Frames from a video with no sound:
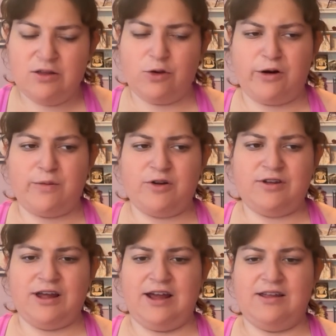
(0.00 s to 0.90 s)
Laura
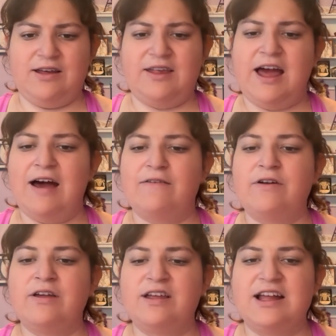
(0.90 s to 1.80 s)
Mercier does have
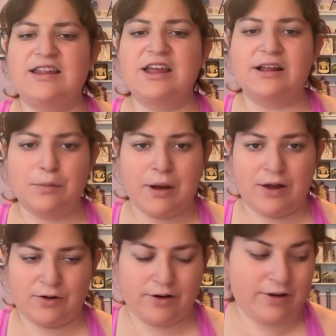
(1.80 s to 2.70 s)
its setting
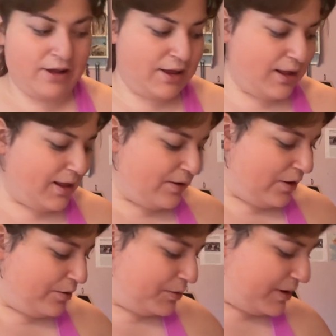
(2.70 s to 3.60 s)
powder. I
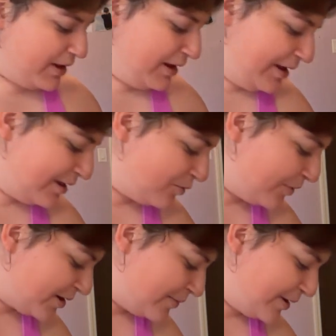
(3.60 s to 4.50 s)
know it is
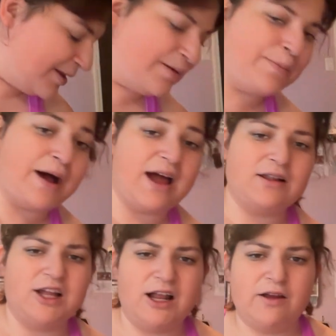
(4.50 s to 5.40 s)
recommended by
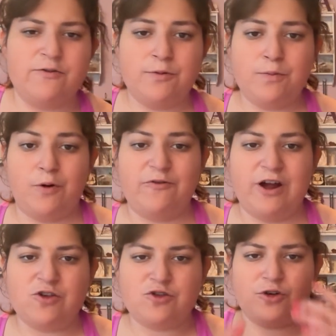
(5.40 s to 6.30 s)
a lot of
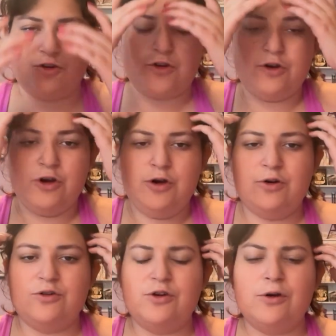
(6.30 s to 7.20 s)
professionals
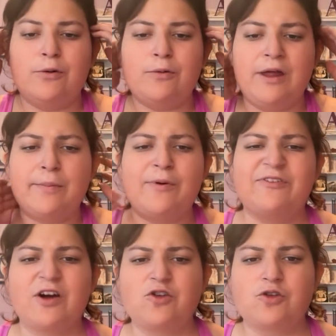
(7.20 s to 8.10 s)
who do like
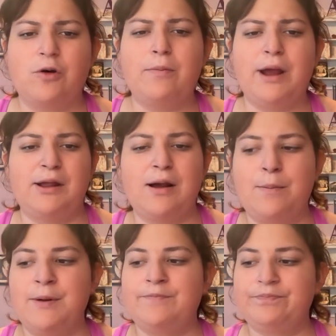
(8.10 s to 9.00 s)
professional makeup.